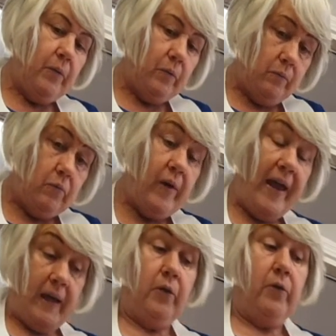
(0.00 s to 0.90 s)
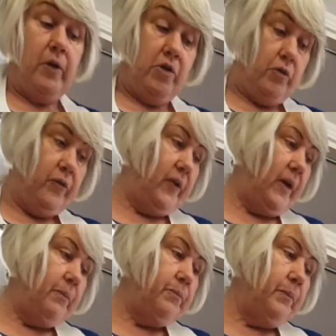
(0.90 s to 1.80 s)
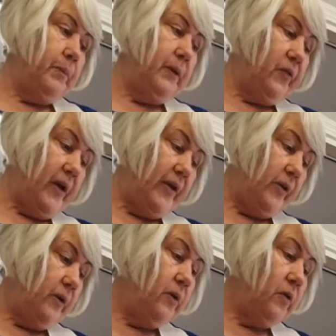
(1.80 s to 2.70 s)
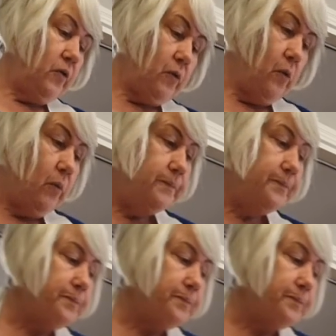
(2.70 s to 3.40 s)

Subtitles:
regular, I should say, lasagna. So,